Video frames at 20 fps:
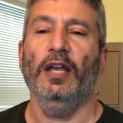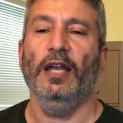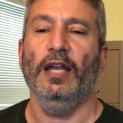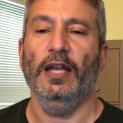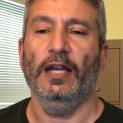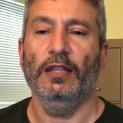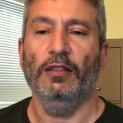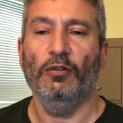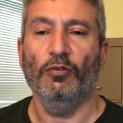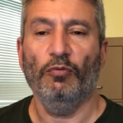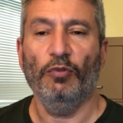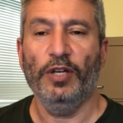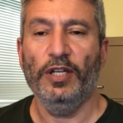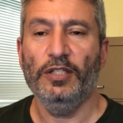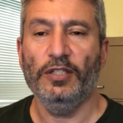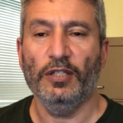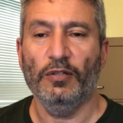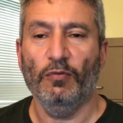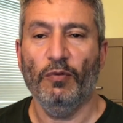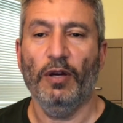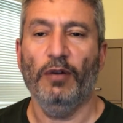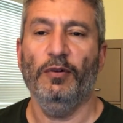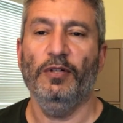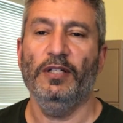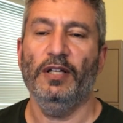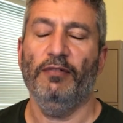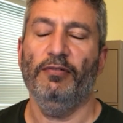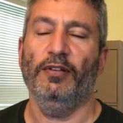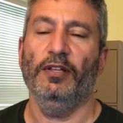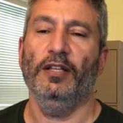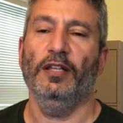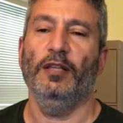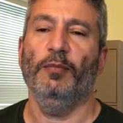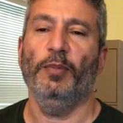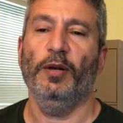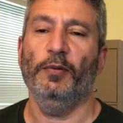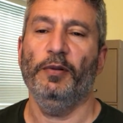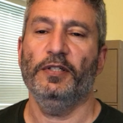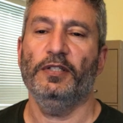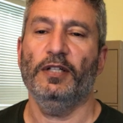And the reason why we definitely need the
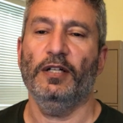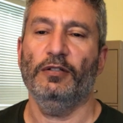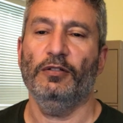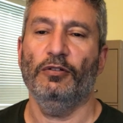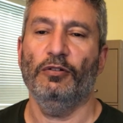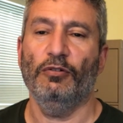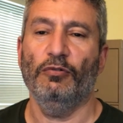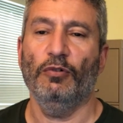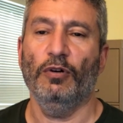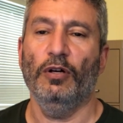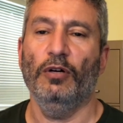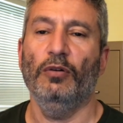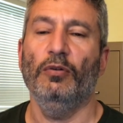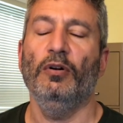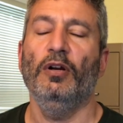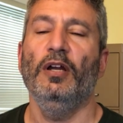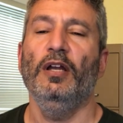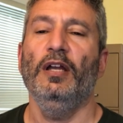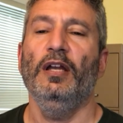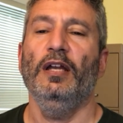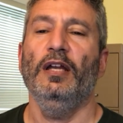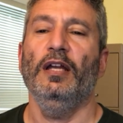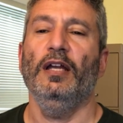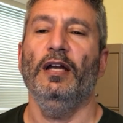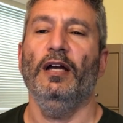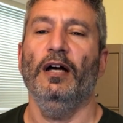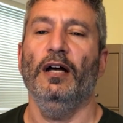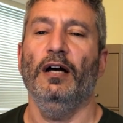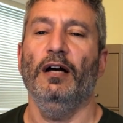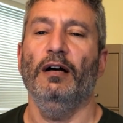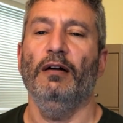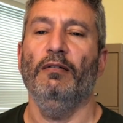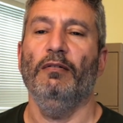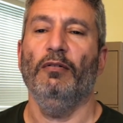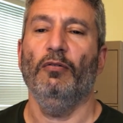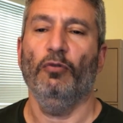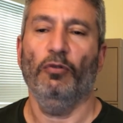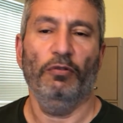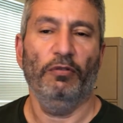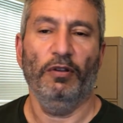public sector to grow,
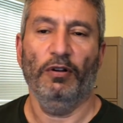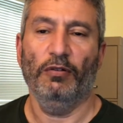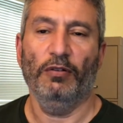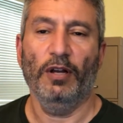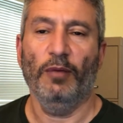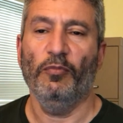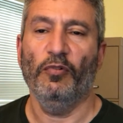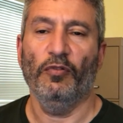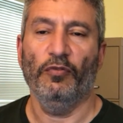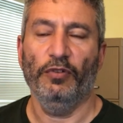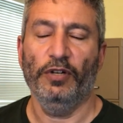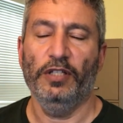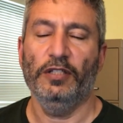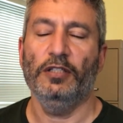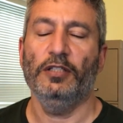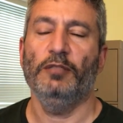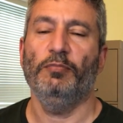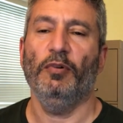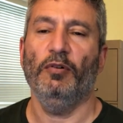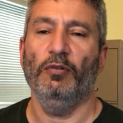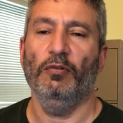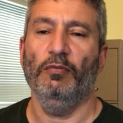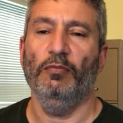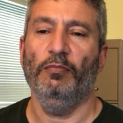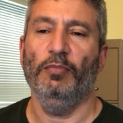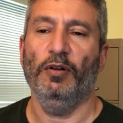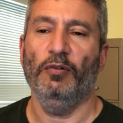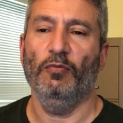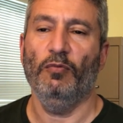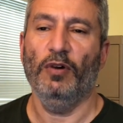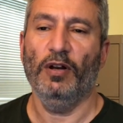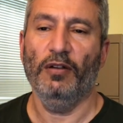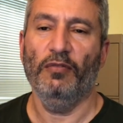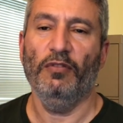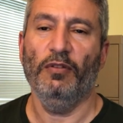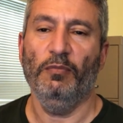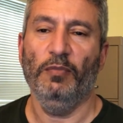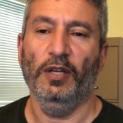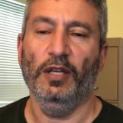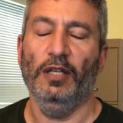or there are a number of reasons, but one of
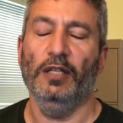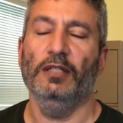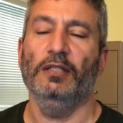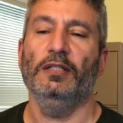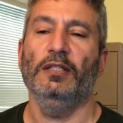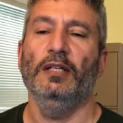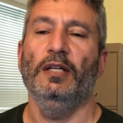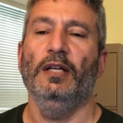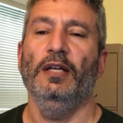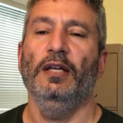them is